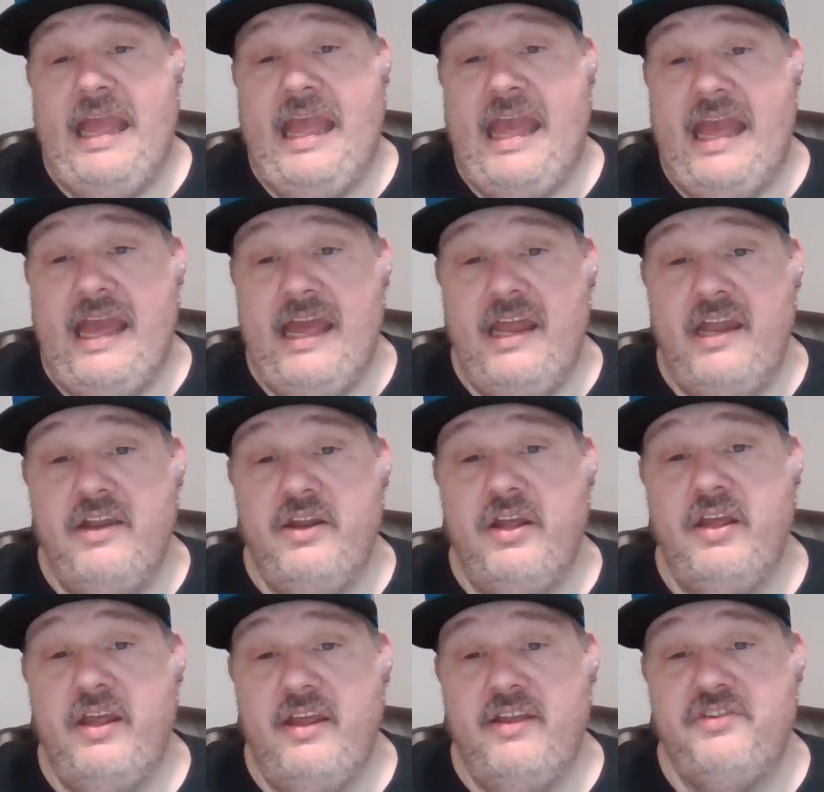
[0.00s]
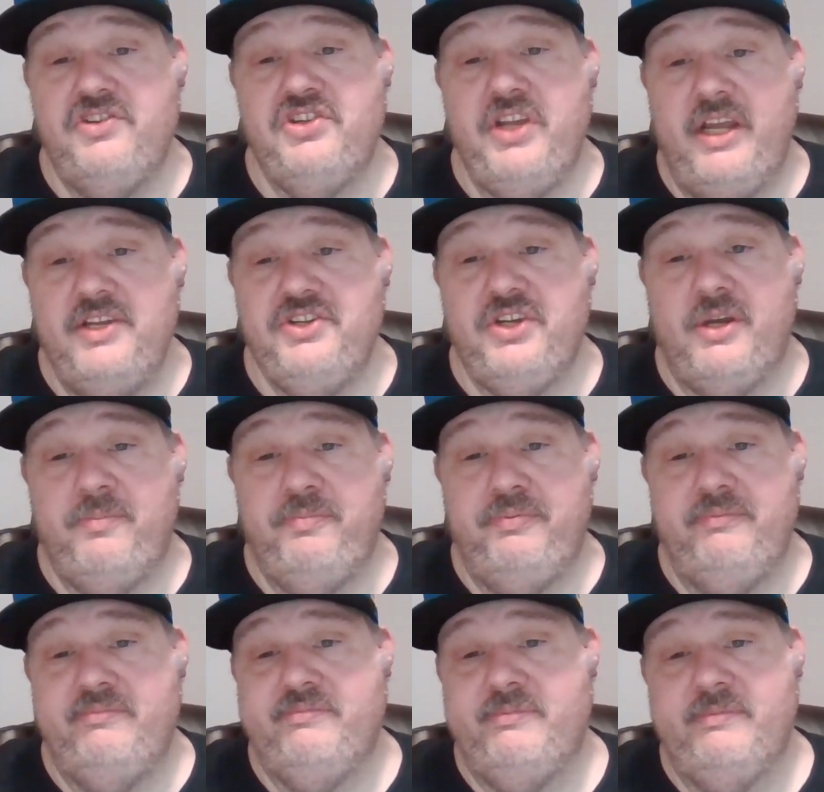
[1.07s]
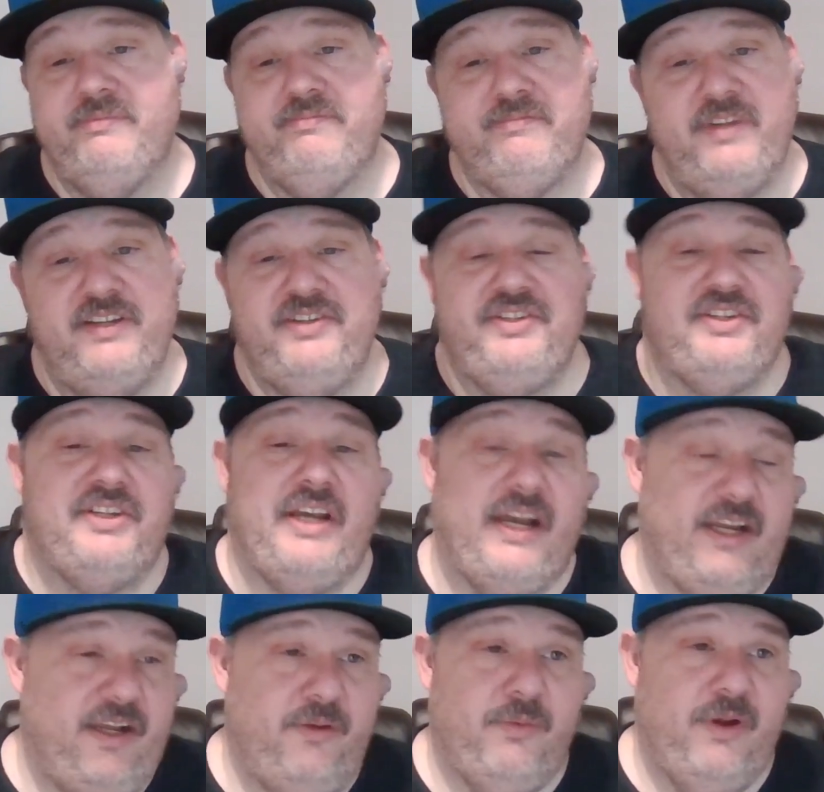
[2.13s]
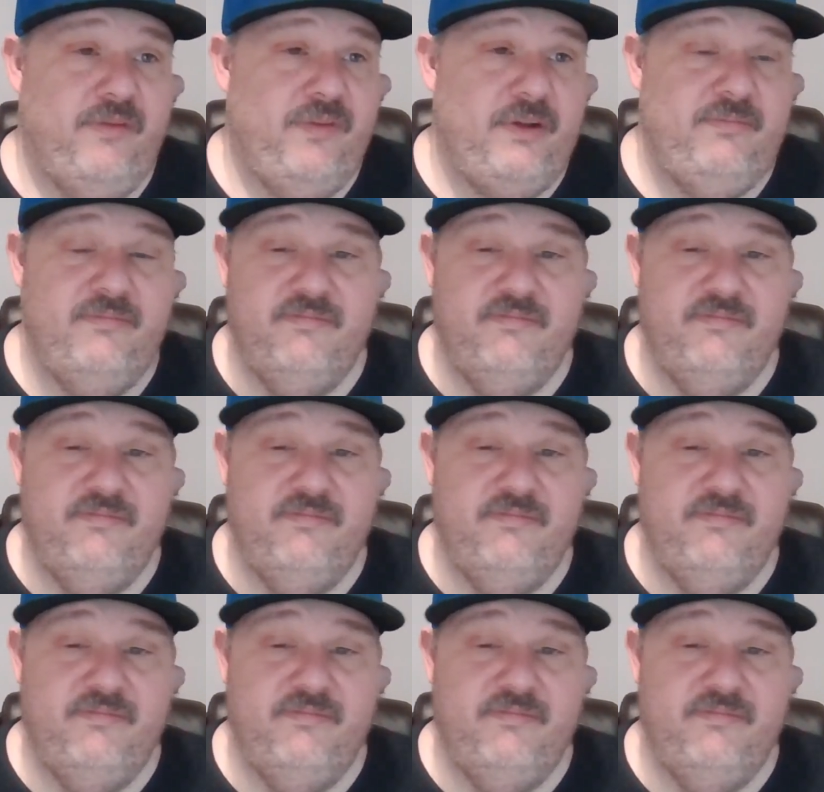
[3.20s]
And his changeup, he's just got to get rid of it.